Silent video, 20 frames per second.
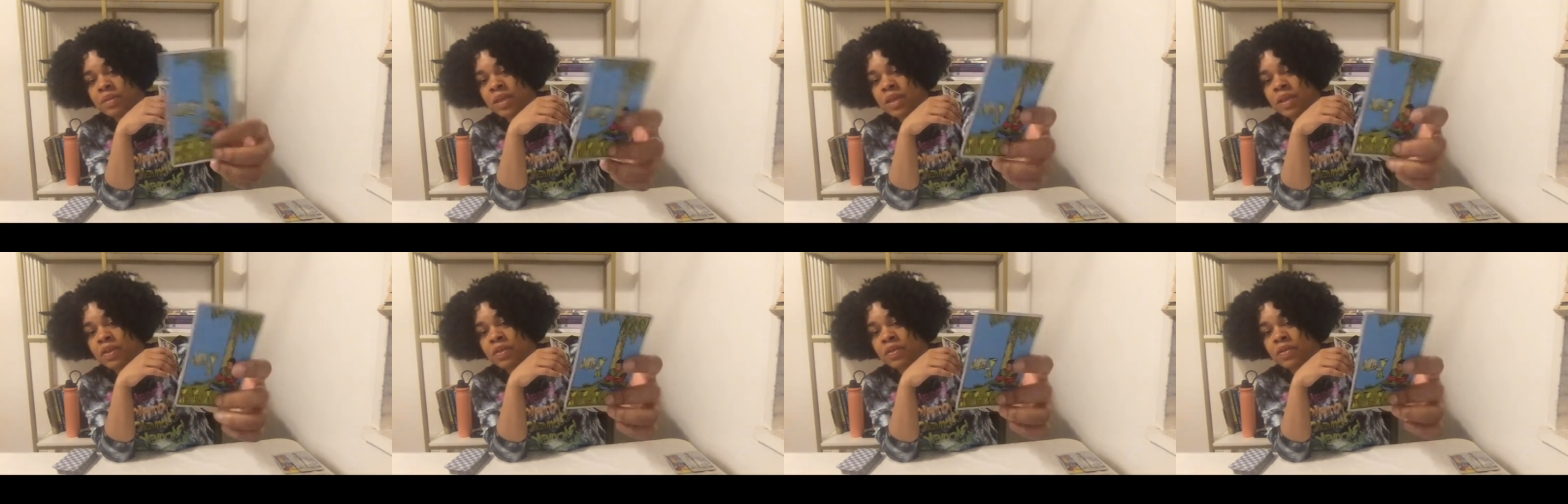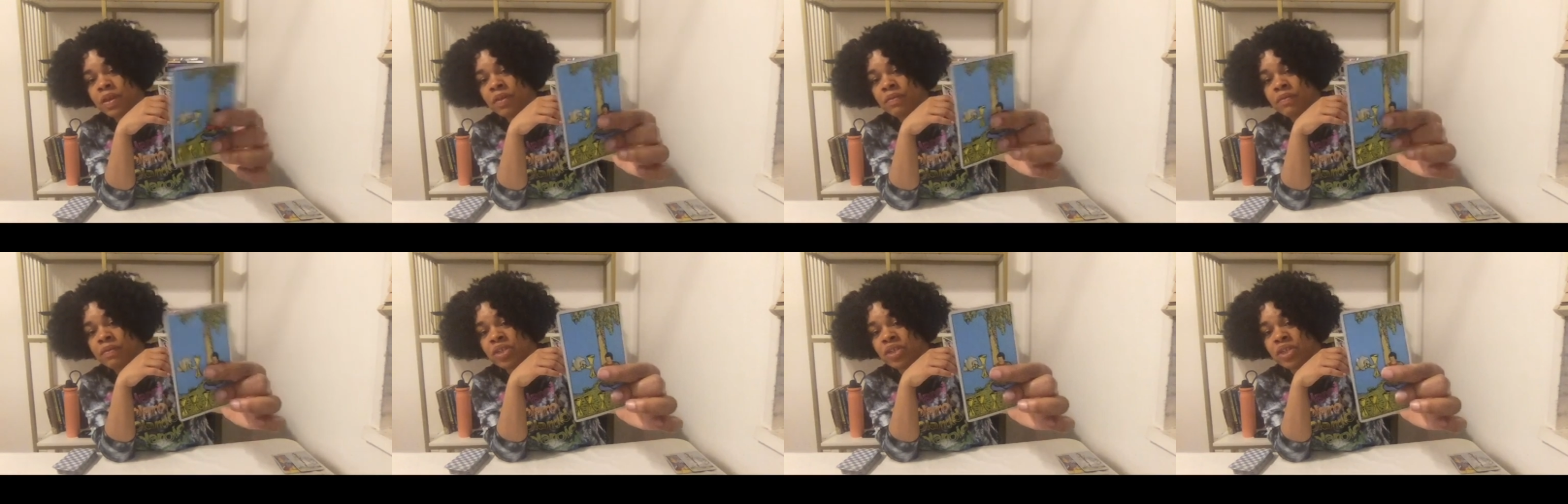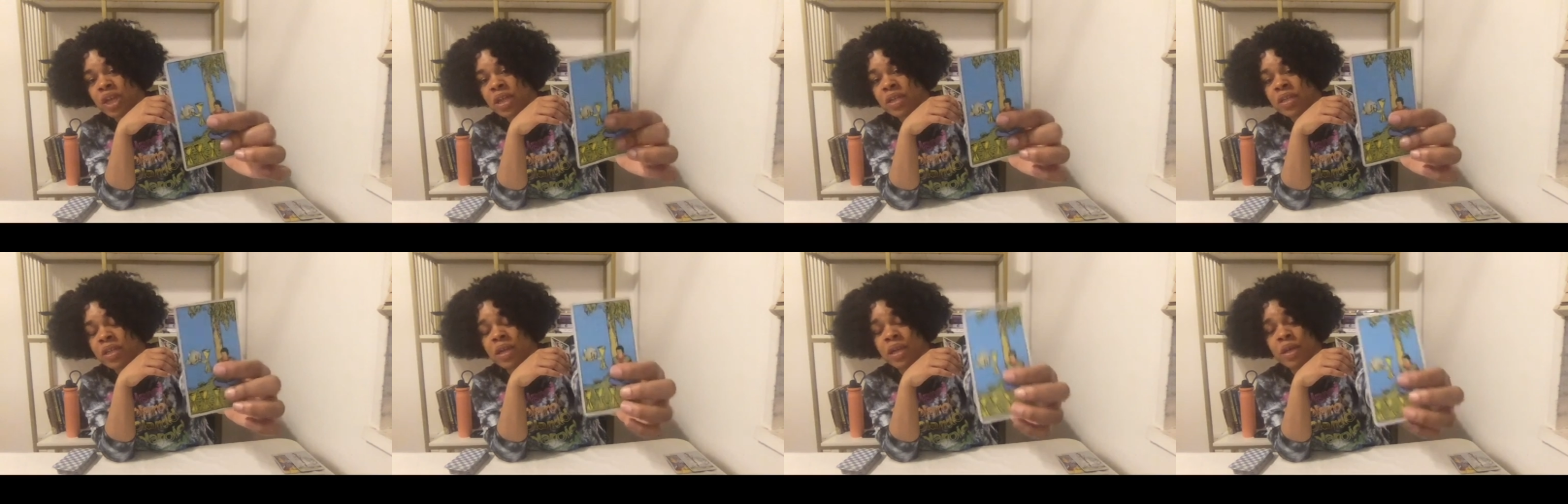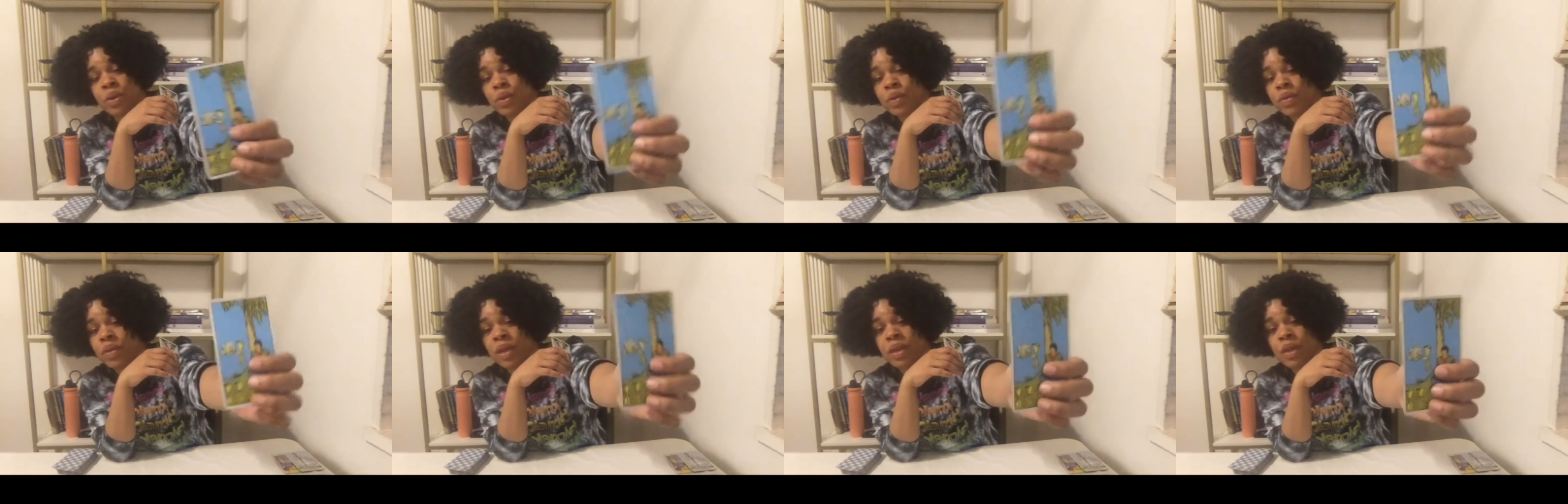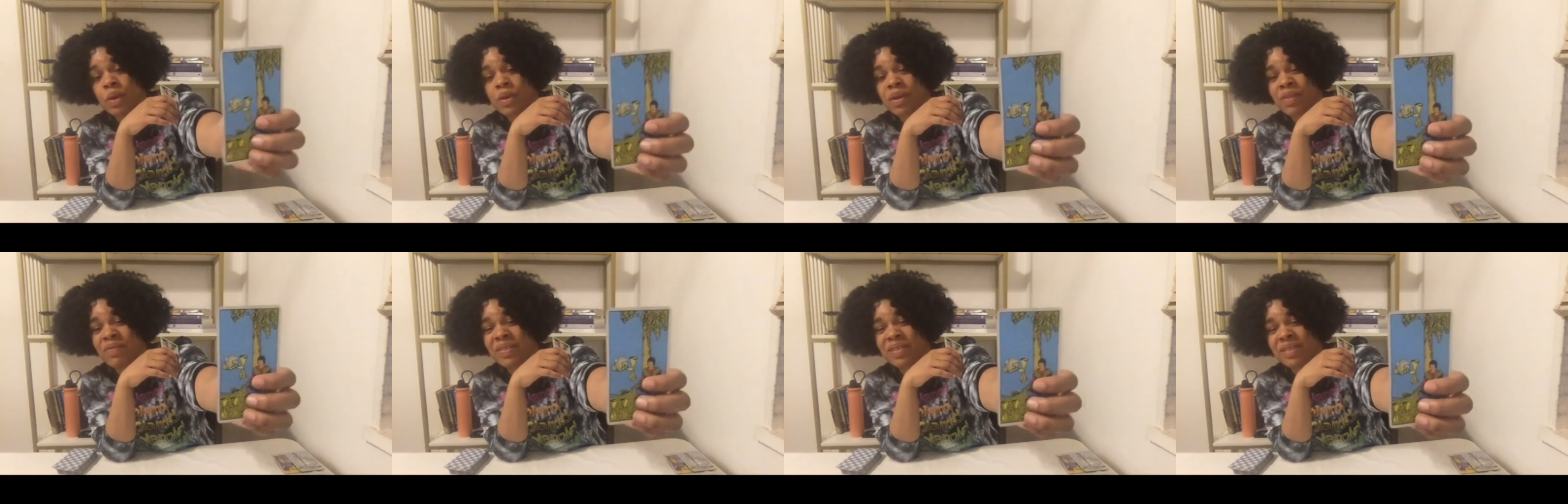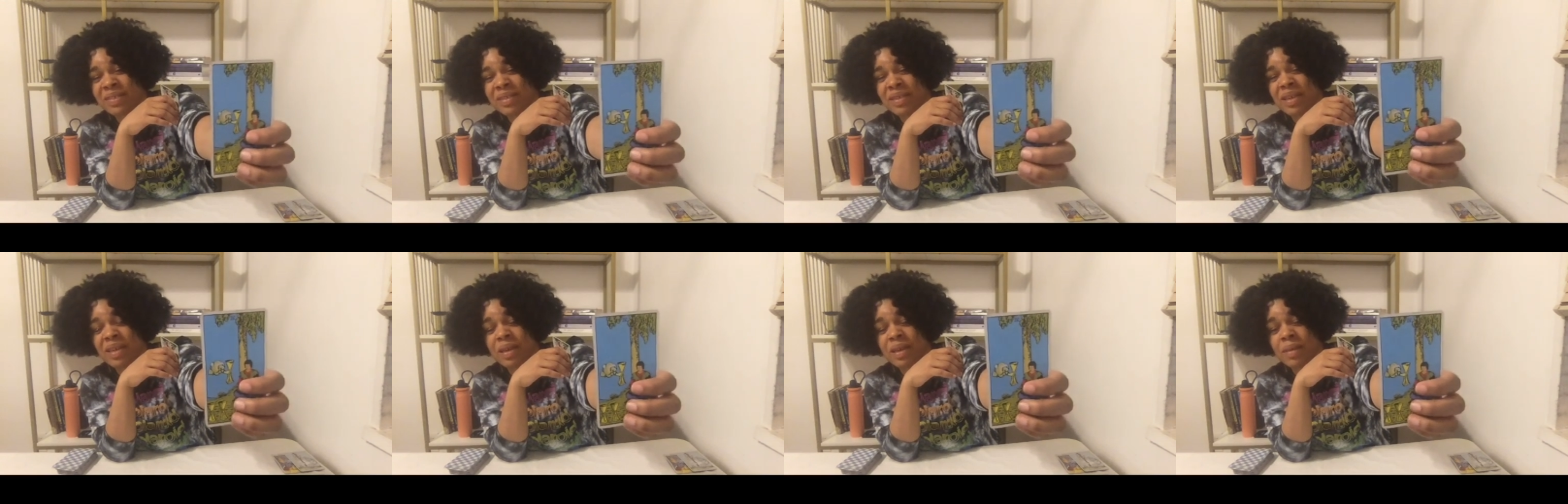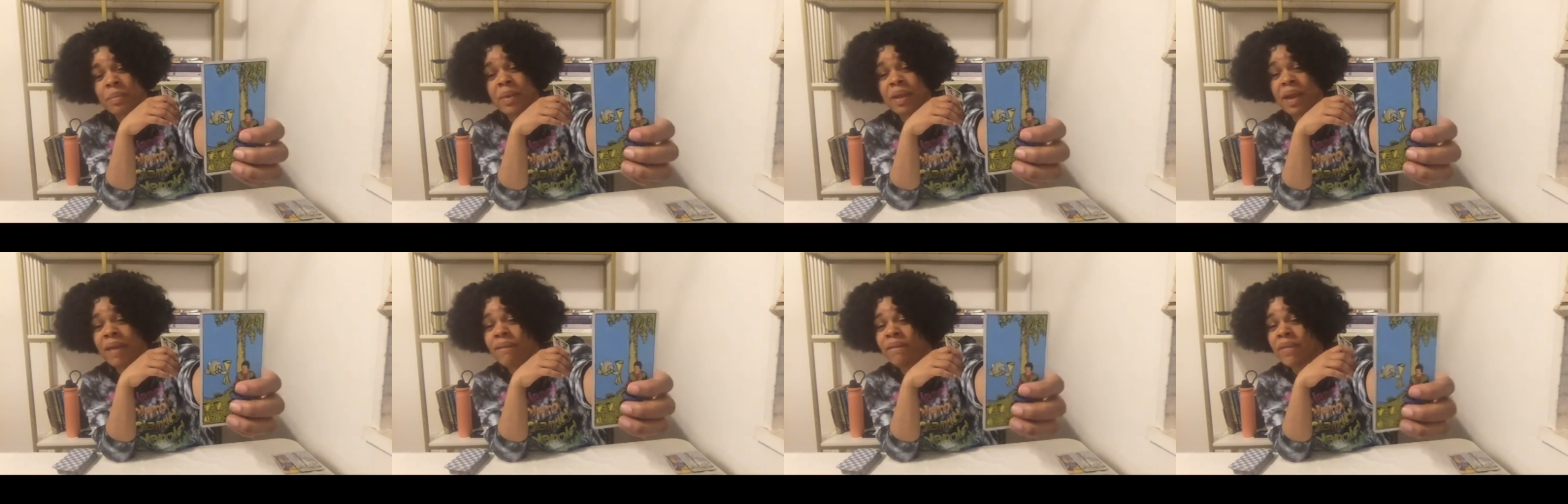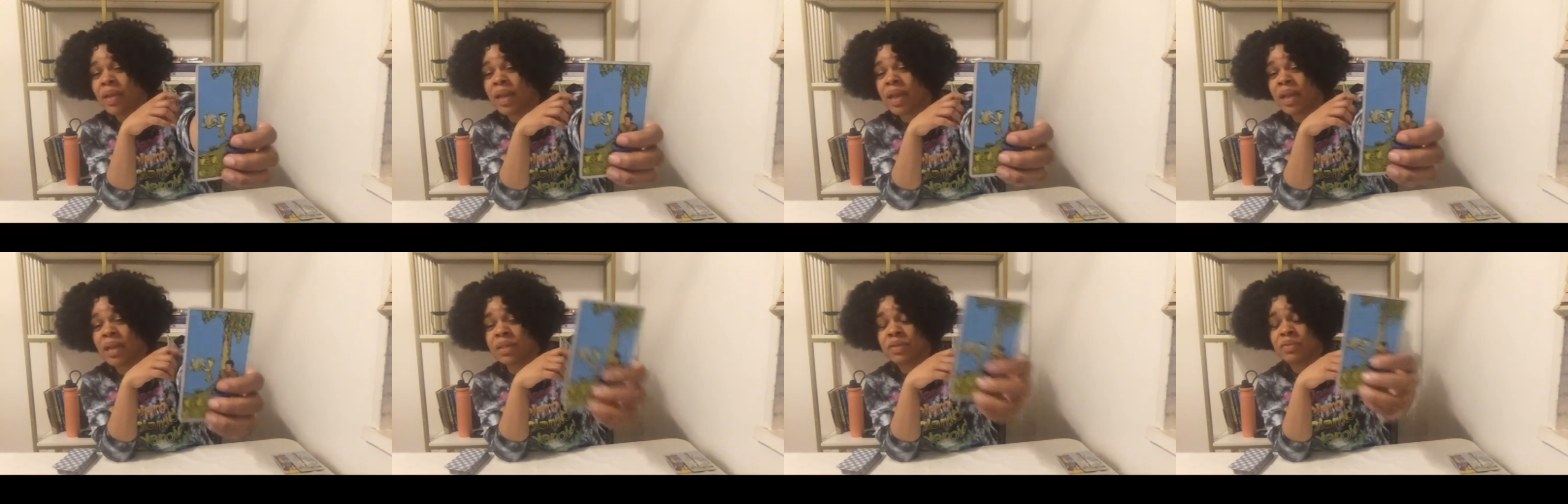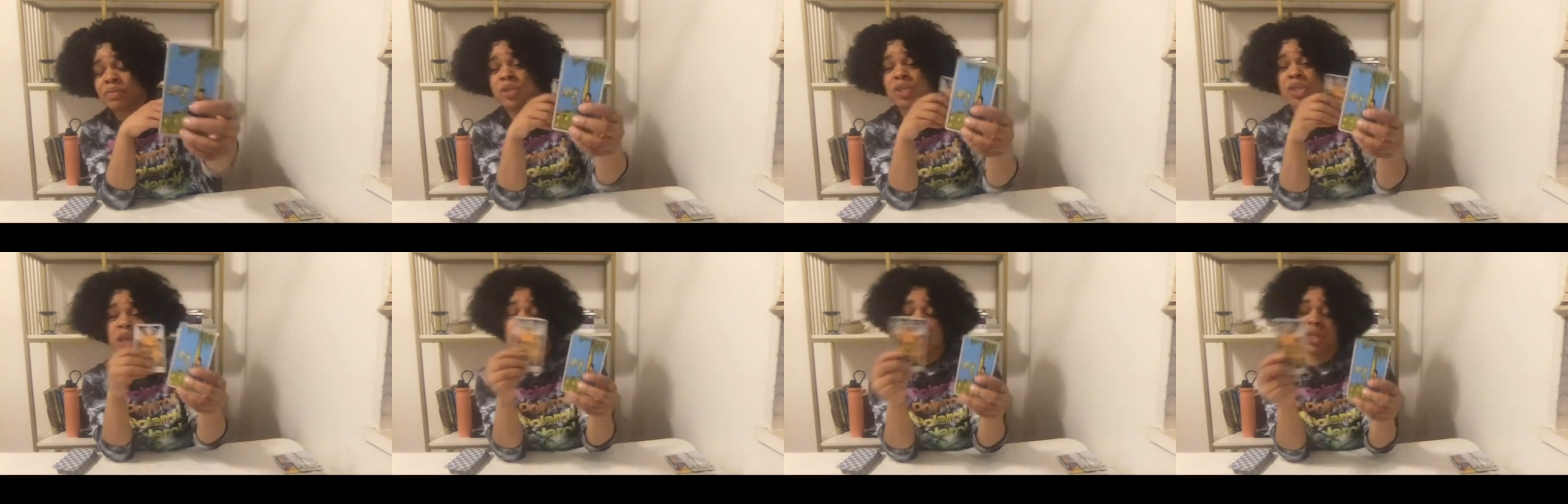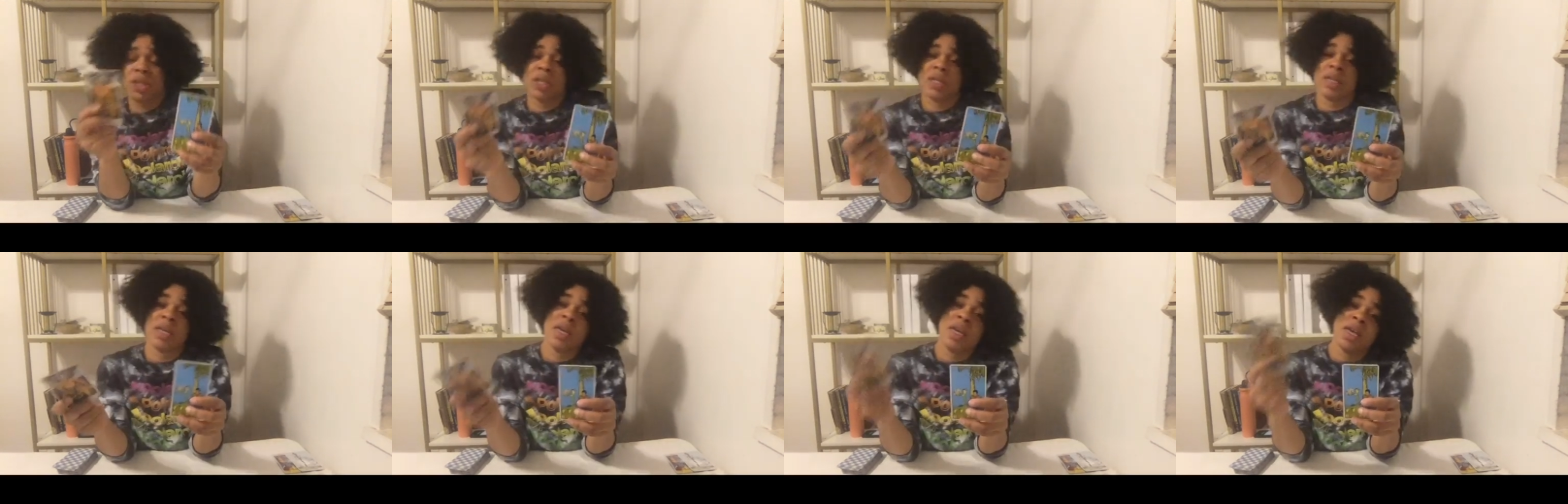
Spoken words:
Either they're rejecting it or they don't even see it, but I feel like it's rejection.